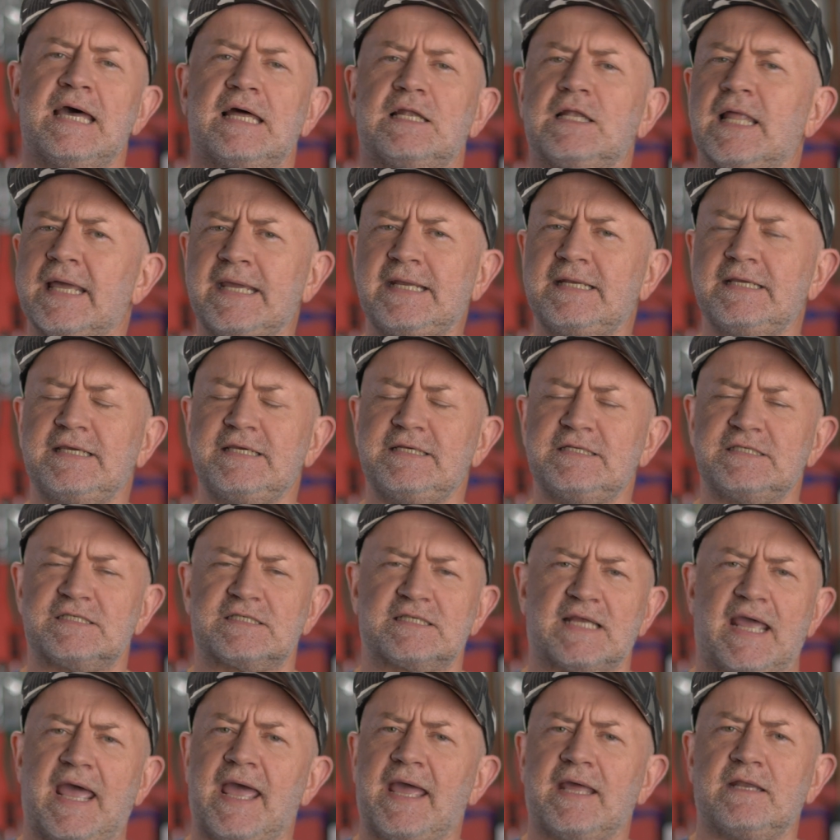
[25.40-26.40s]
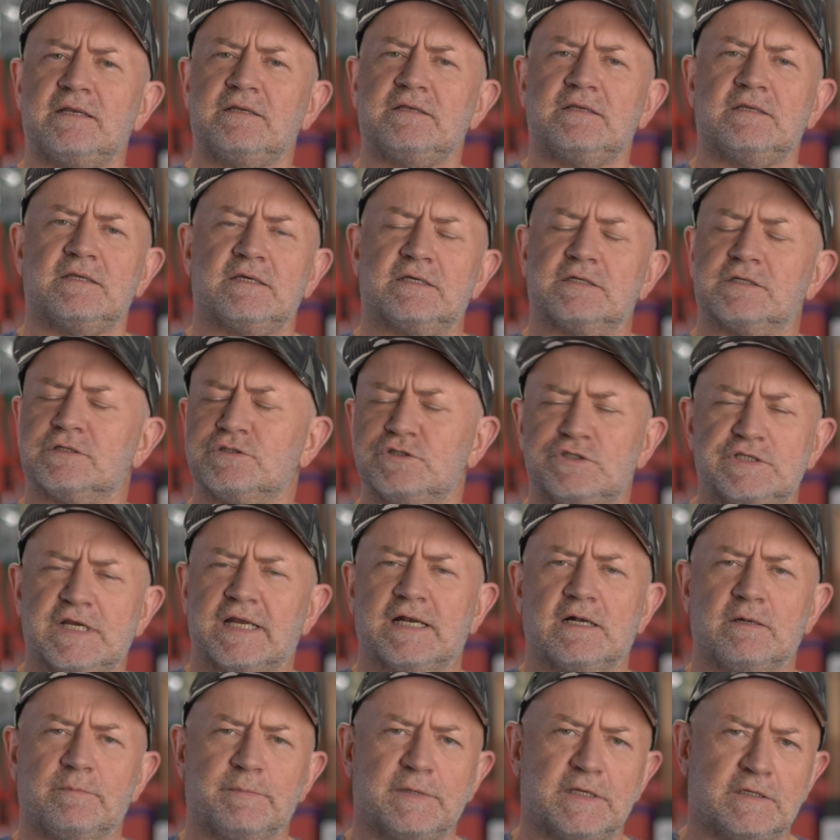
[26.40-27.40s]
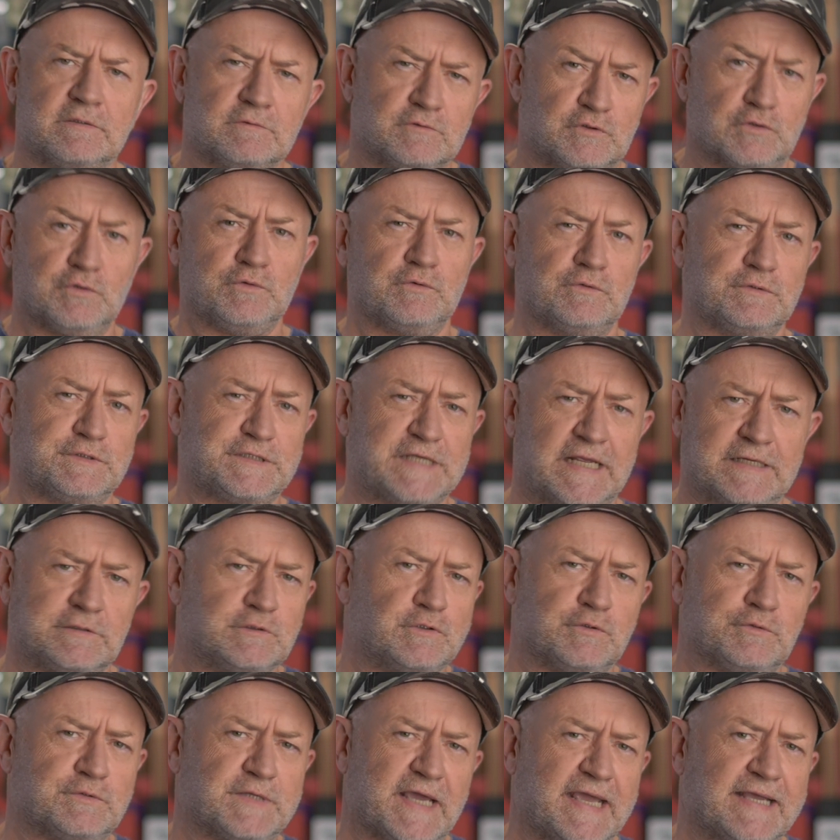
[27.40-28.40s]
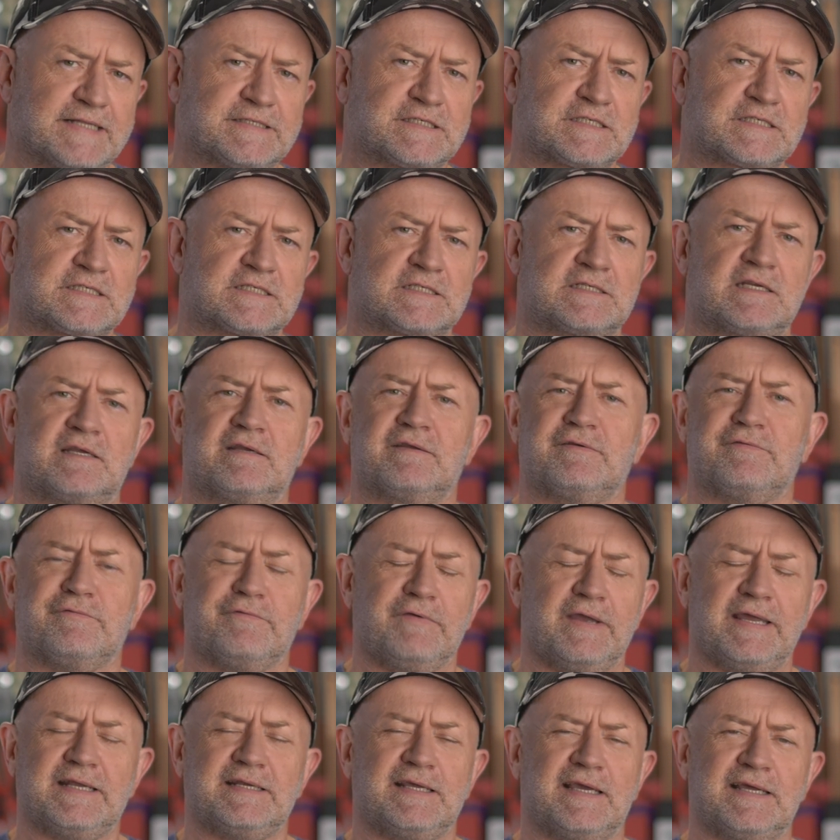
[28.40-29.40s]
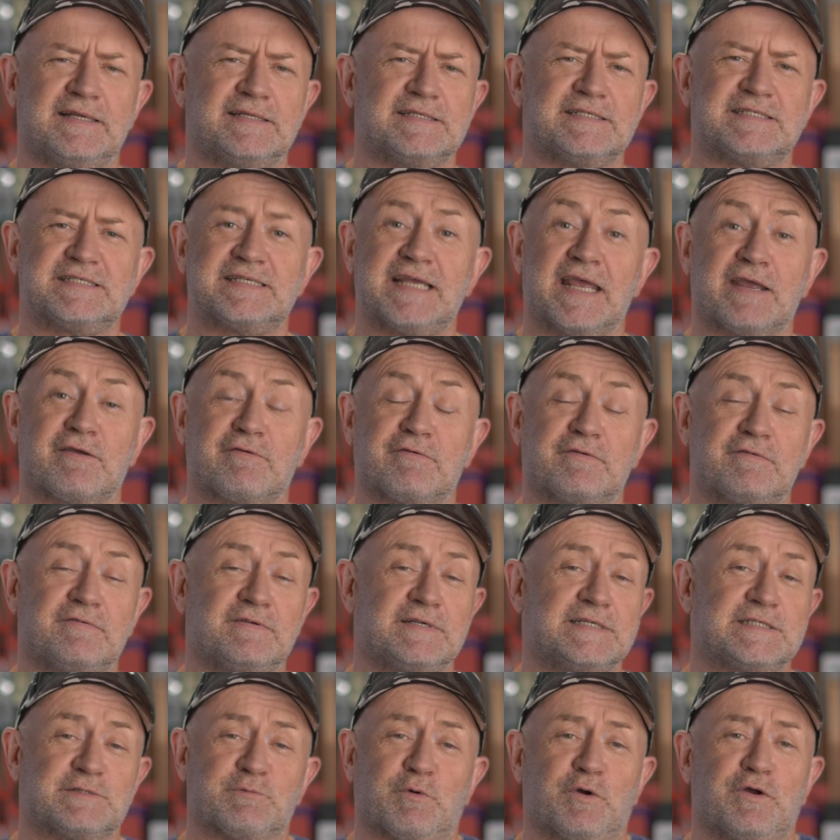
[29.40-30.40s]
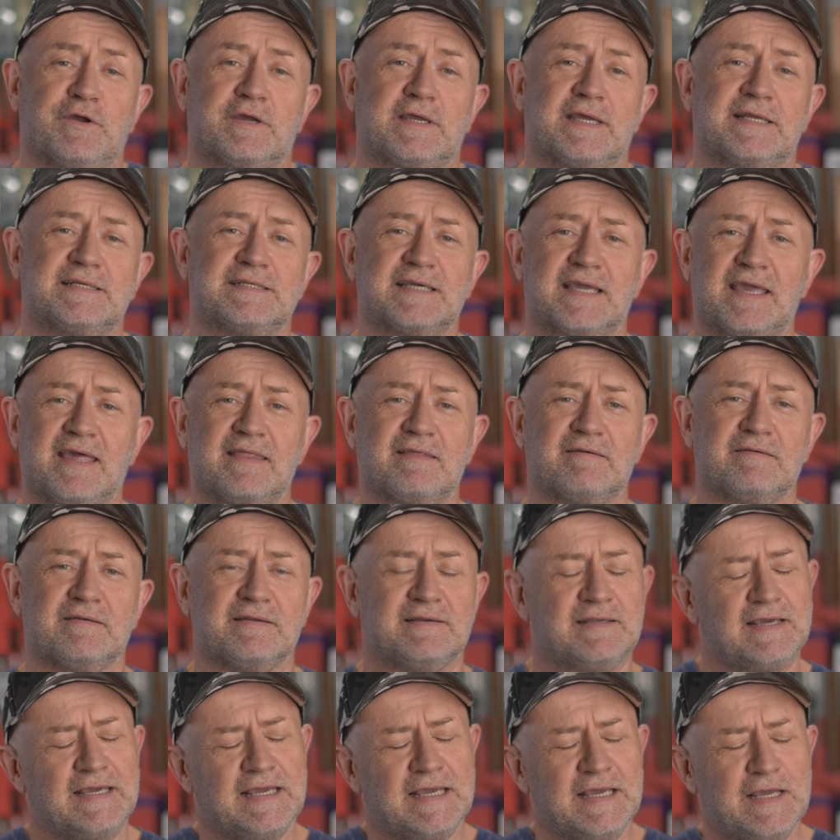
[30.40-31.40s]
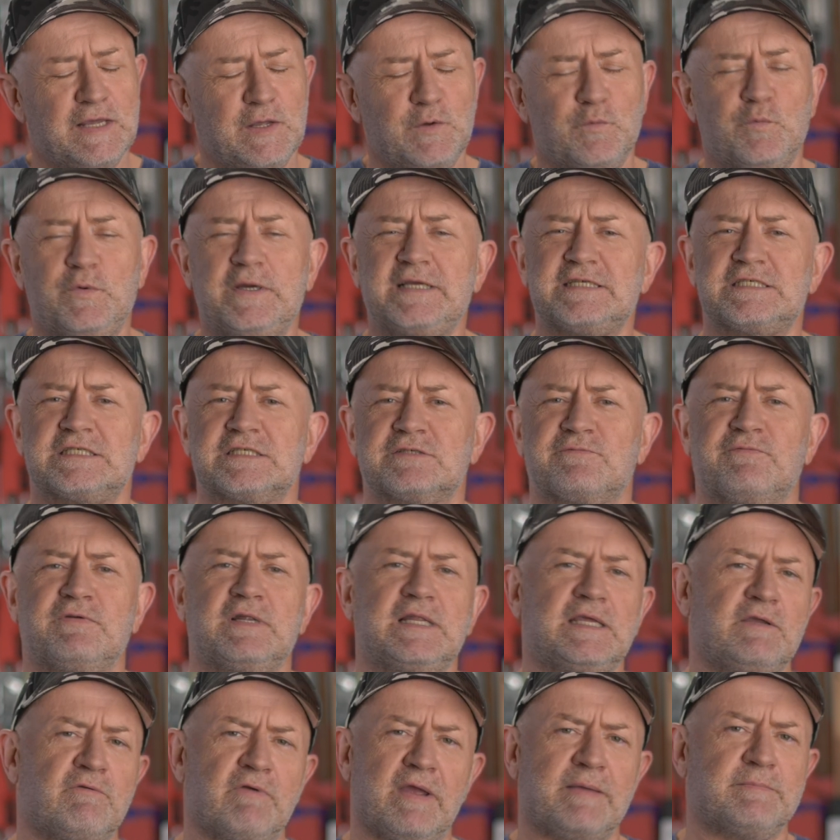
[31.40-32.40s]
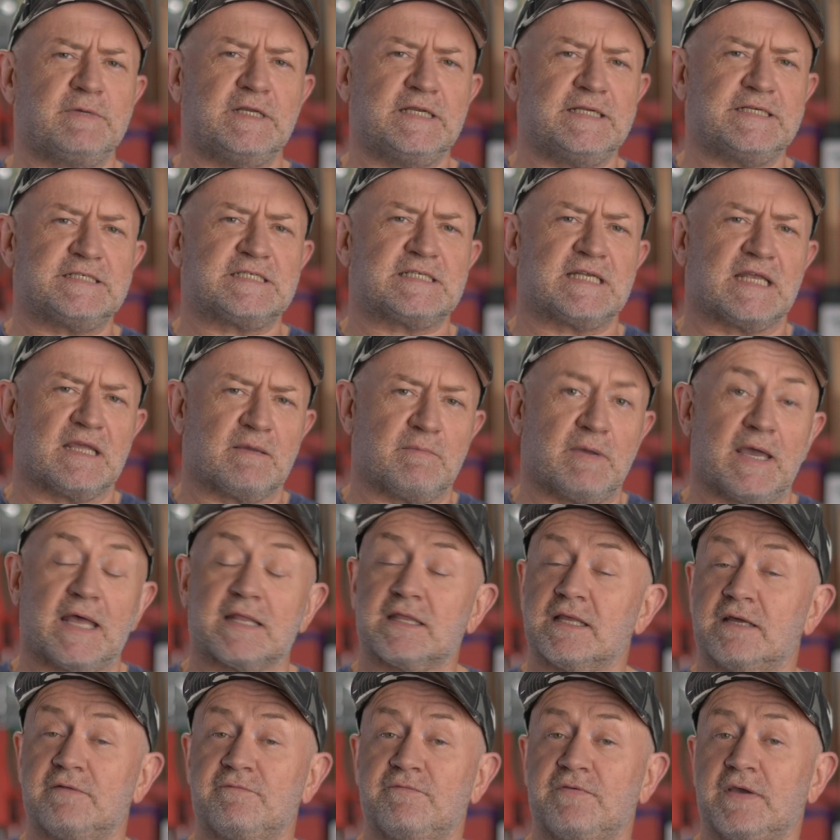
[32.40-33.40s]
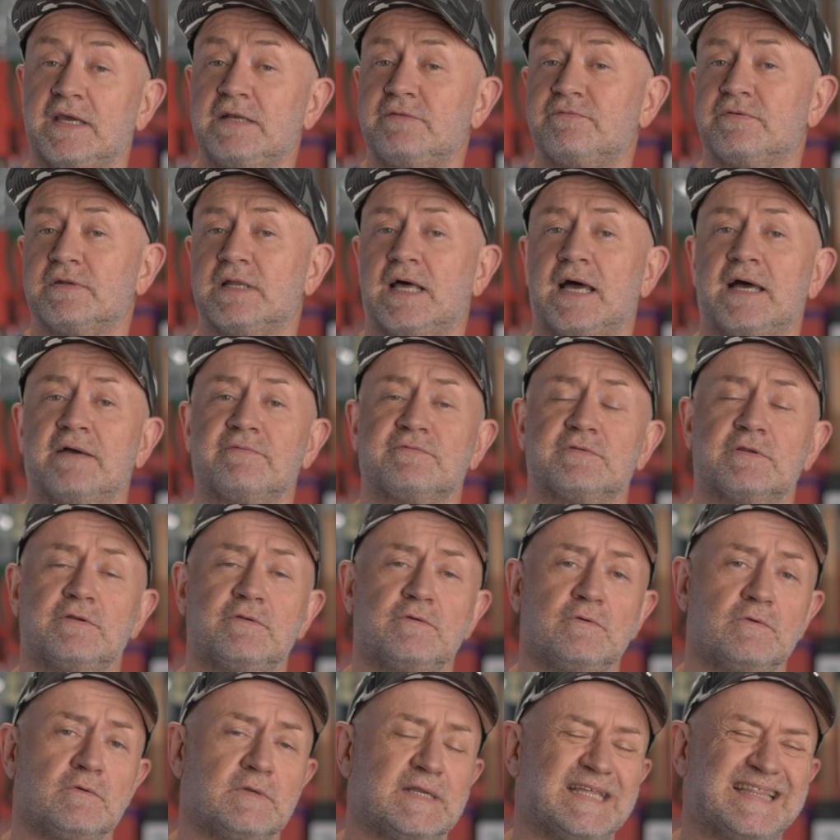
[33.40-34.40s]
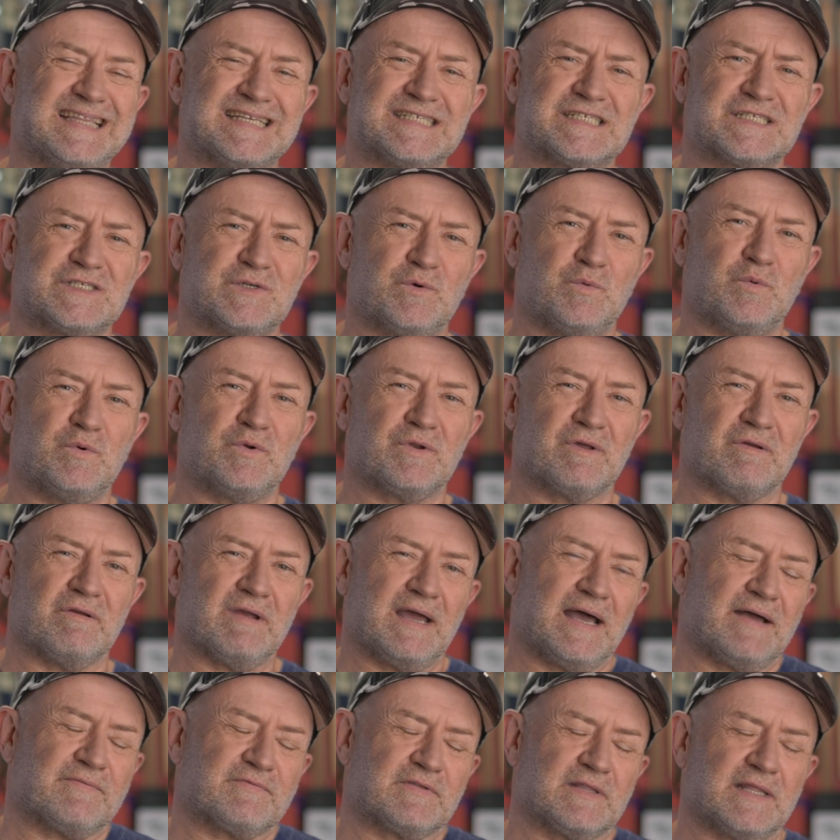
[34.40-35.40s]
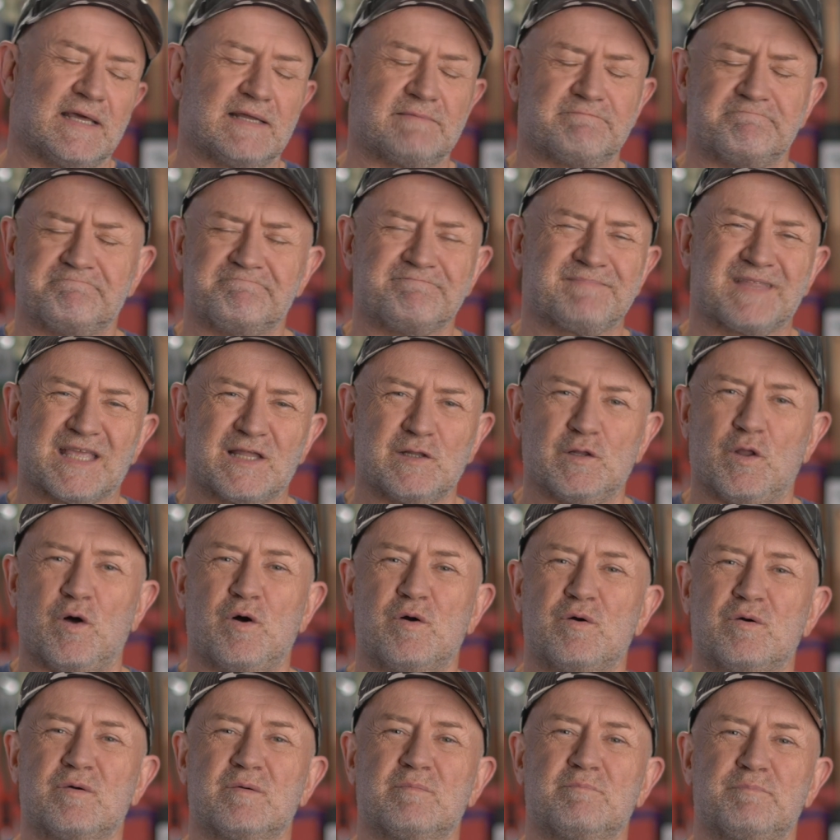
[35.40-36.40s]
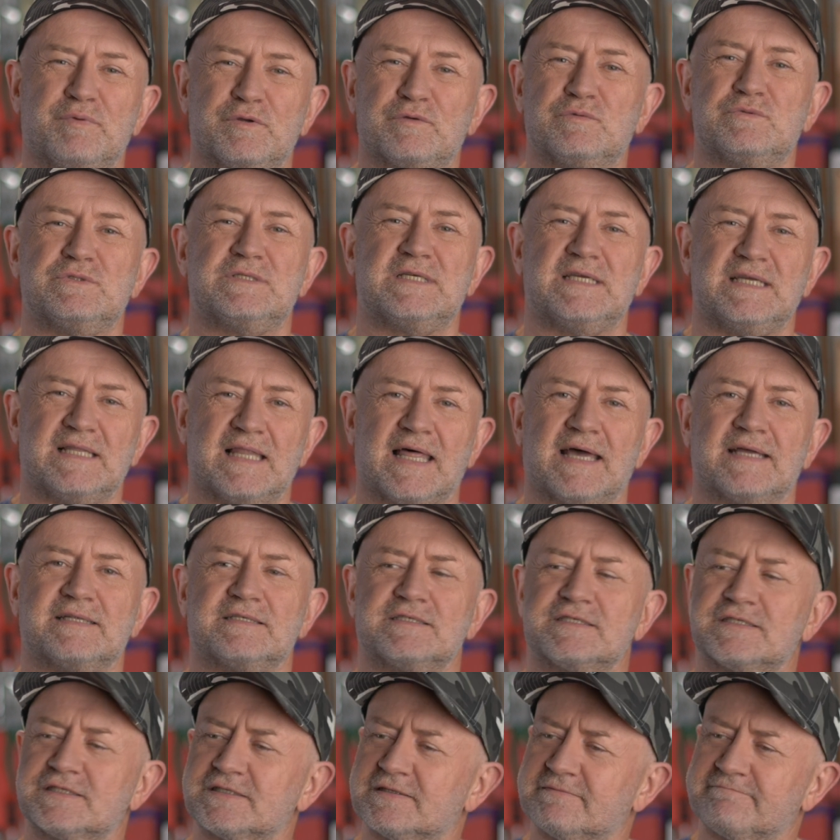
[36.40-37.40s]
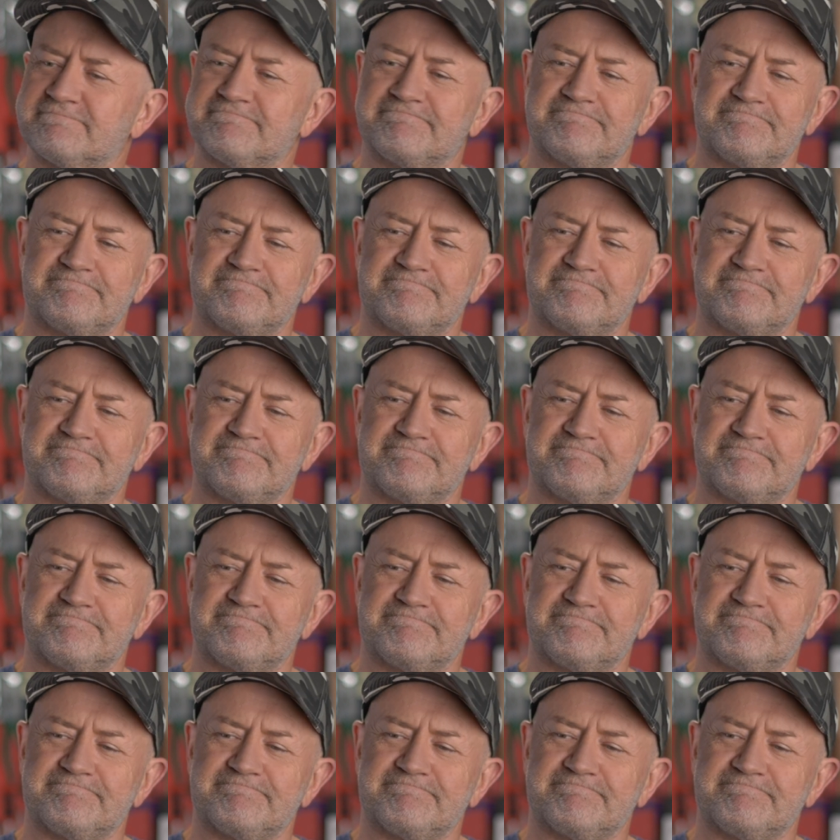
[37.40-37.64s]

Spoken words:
Ladies and gentlemen, dudes and dudettes, red-headed secretaries working together and wistfully reminiscing about that fateful afternoon in the sauna after that long boozy lunch.